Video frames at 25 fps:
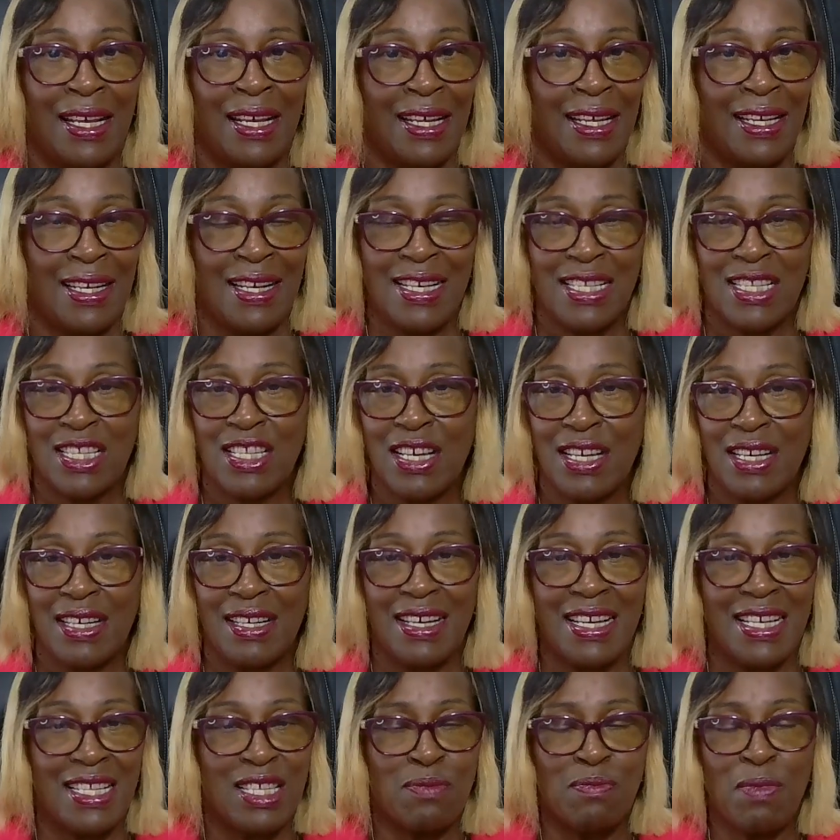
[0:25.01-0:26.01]
Listen,
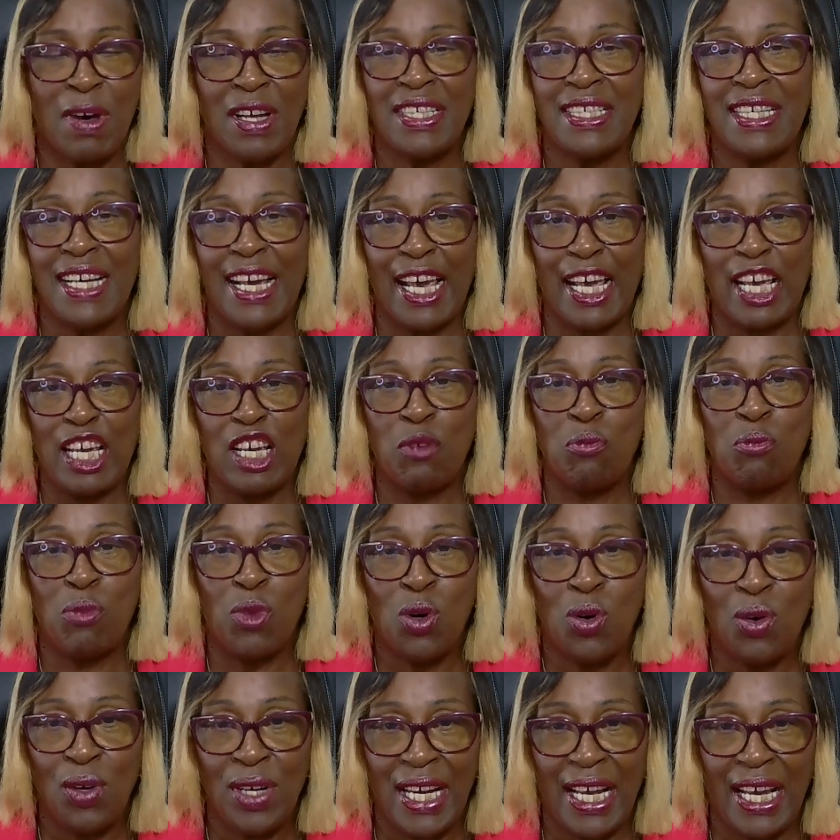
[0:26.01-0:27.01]
it's Monday
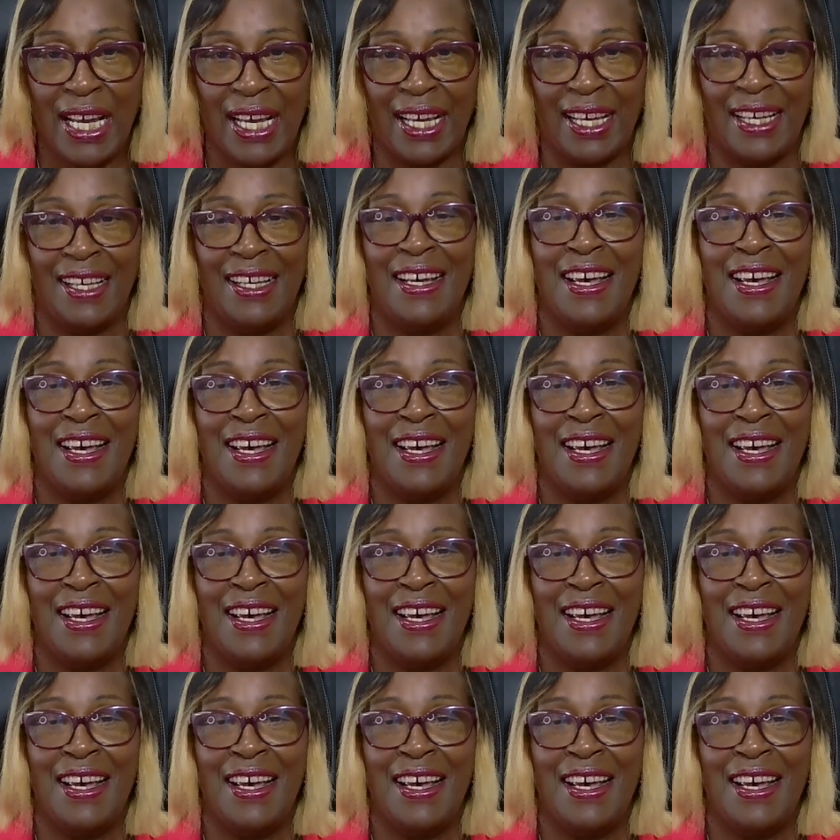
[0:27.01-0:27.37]
morning.